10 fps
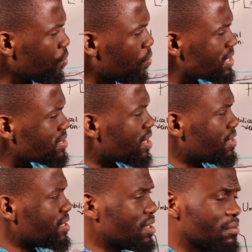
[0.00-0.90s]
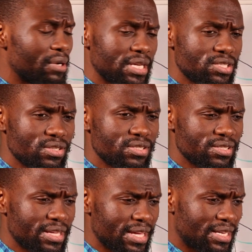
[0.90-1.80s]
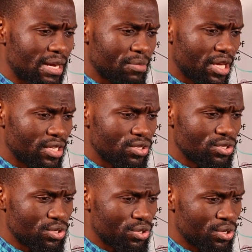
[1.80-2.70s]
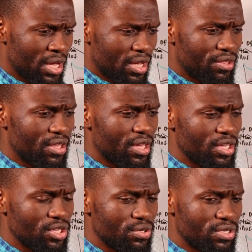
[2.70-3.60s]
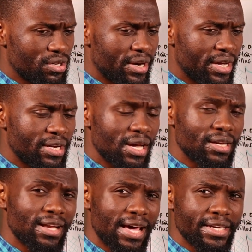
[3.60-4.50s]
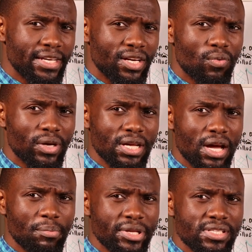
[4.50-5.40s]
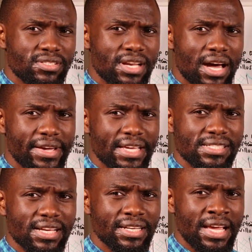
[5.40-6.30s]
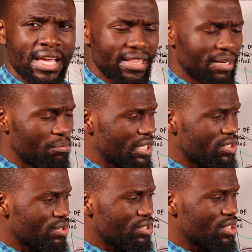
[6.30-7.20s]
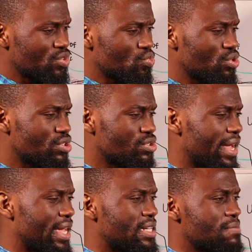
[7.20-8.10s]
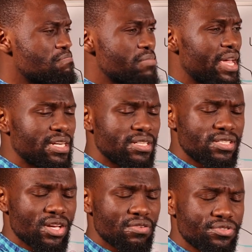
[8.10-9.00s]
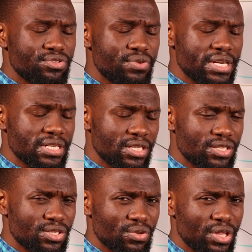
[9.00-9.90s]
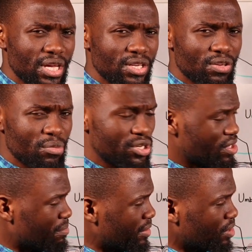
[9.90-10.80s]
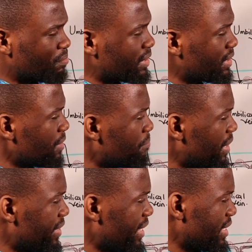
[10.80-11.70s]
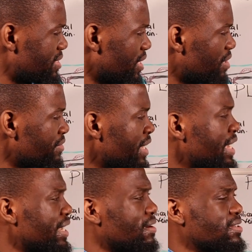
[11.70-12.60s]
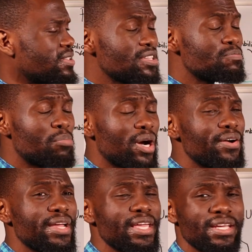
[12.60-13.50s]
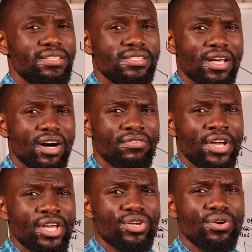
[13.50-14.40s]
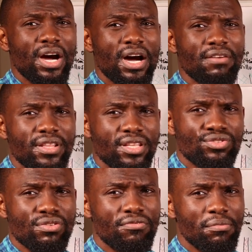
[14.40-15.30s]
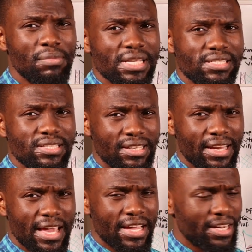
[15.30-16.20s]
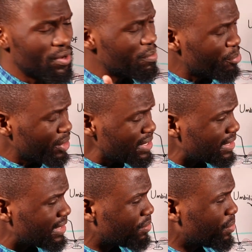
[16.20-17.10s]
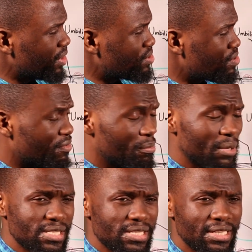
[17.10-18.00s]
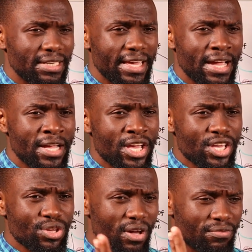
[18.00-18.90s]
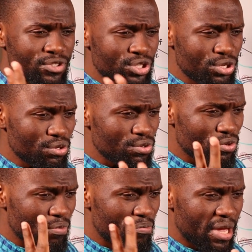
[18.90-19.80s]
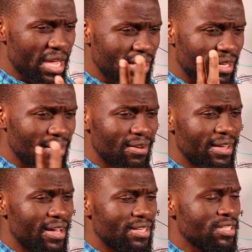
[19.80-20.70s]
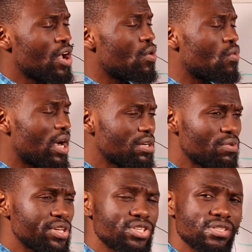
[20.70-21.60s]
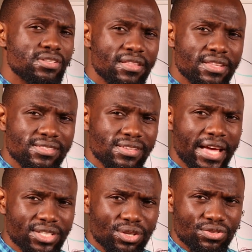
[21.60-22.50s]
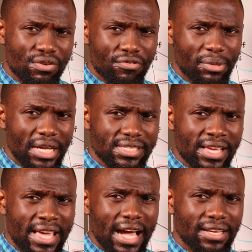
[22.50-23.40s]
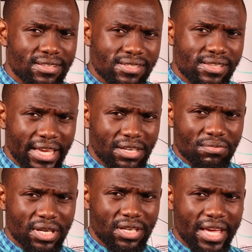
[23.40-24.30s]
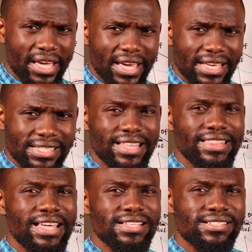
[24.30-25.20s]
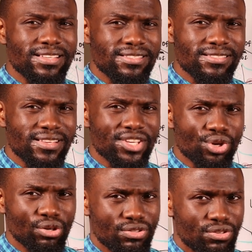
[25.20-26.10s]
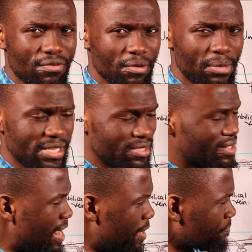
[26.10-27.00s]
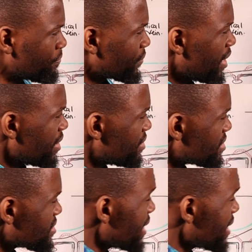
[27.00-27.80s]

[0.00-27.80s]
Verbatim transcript: once the blastocyst has come into the uterine lining, what happens now is that that blastocyst will try and embed itself straight into the endometrium and completely bury itself. Now, as it is burying itself, you have the trophoblastic layer. Now, importantly, with the trophoblastic layer, you have two main layers, one which is the cytotrophoblast and the second one is the syncytial trophoblast. Now, the